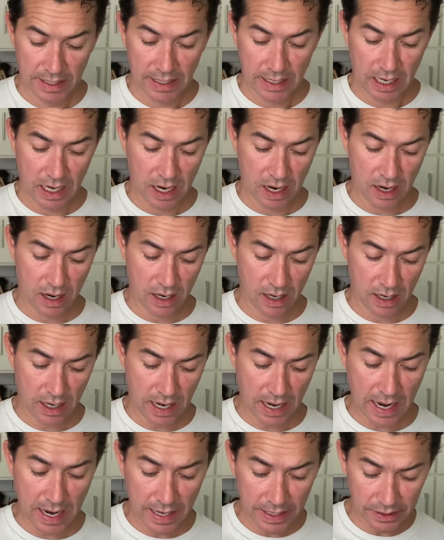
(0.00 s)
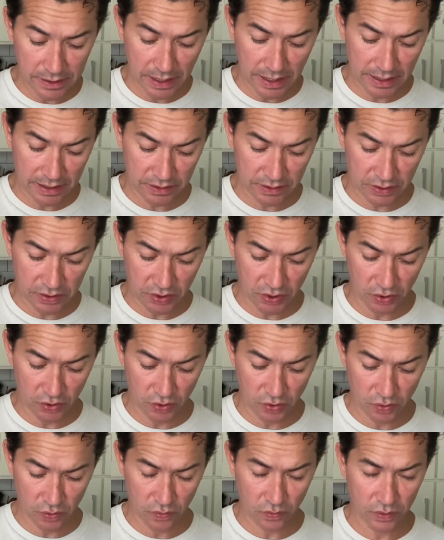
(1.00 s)
I like
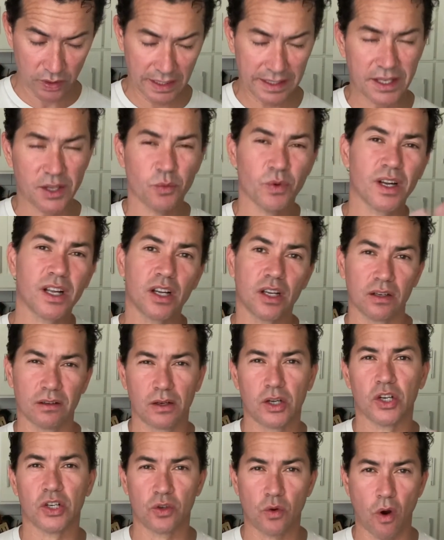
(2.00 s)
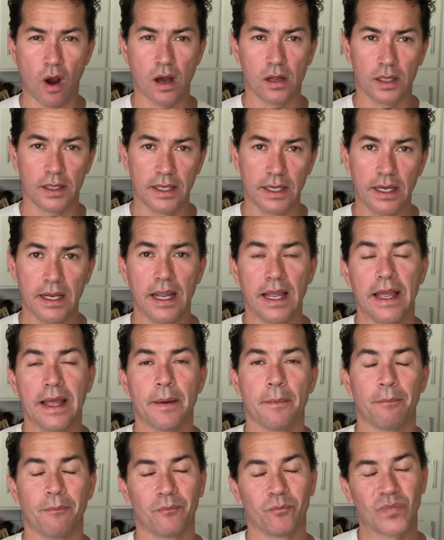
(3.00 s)
to, you want it good quality.
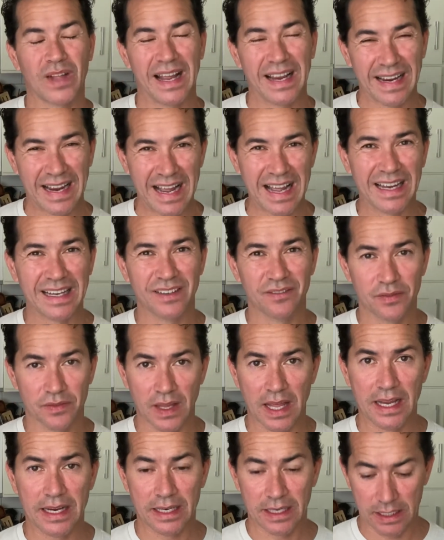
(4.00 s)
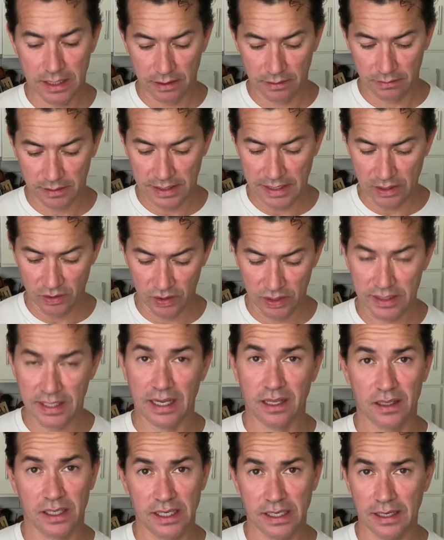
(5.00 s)
I kind of like
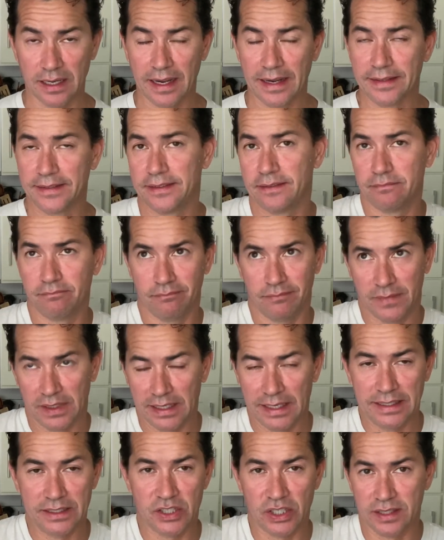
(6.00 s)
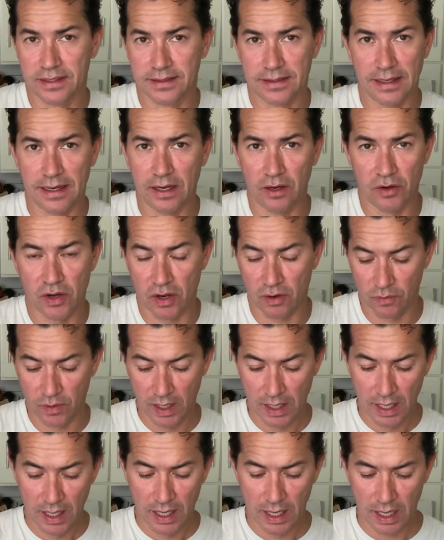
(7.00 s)
Ghirardelli. I don't know.
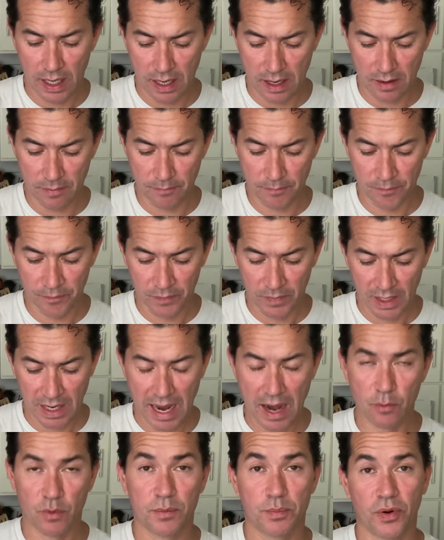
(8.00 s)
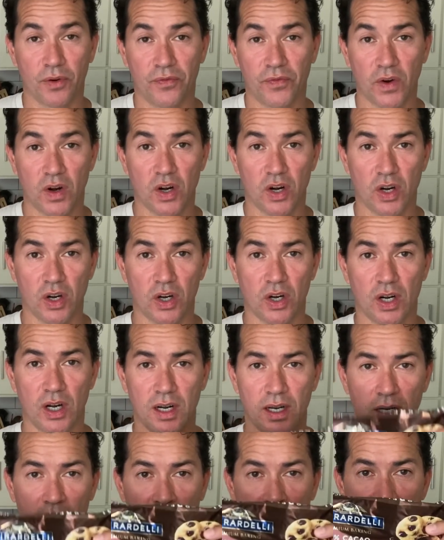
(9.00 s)
I would prefer
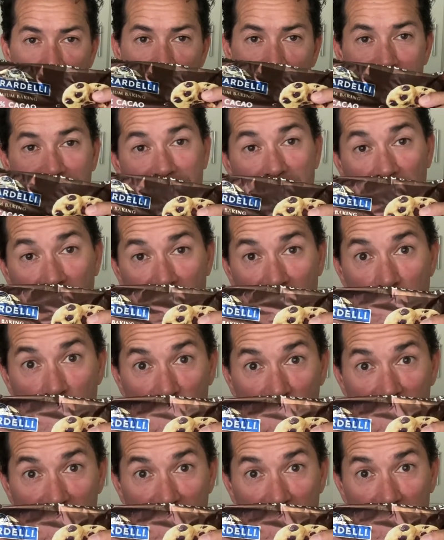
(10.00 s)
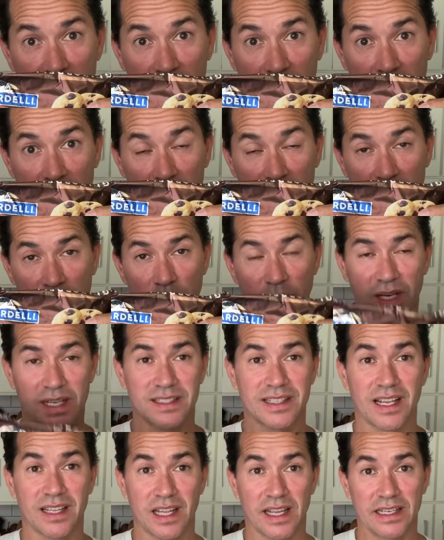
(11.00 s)
70% because
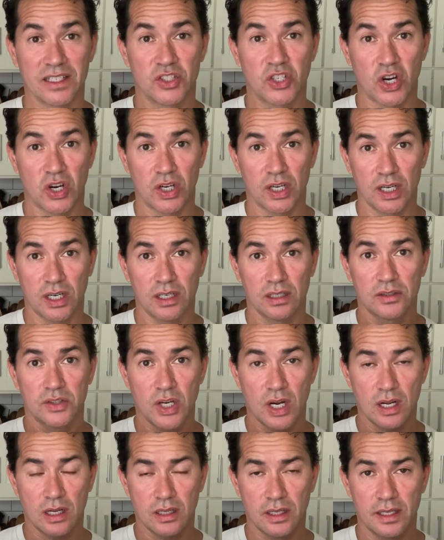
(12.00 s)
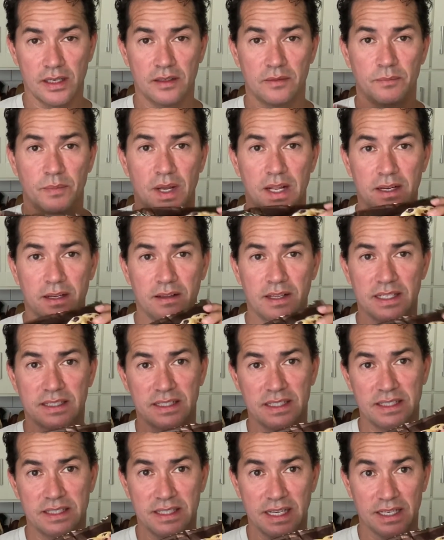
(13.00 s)
I like dark chocolate, but this
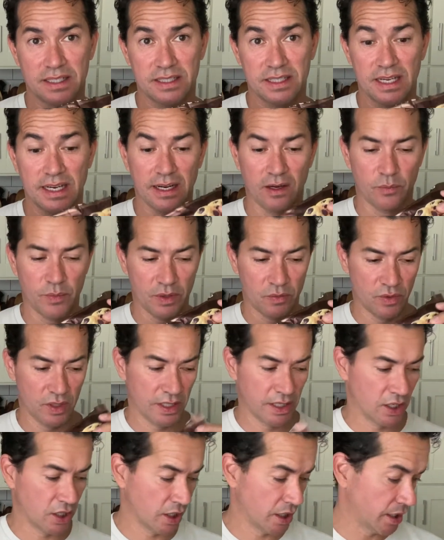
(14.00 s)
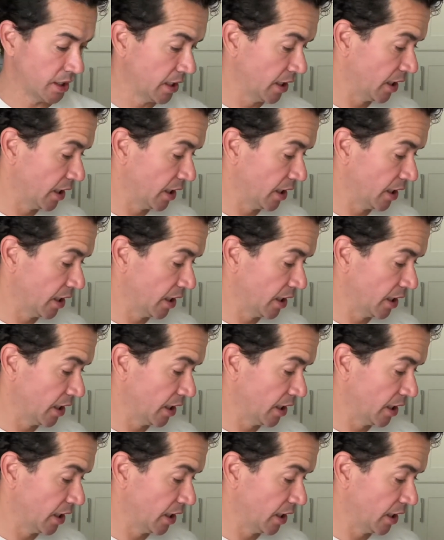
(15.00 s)
is 60, it'll be really good.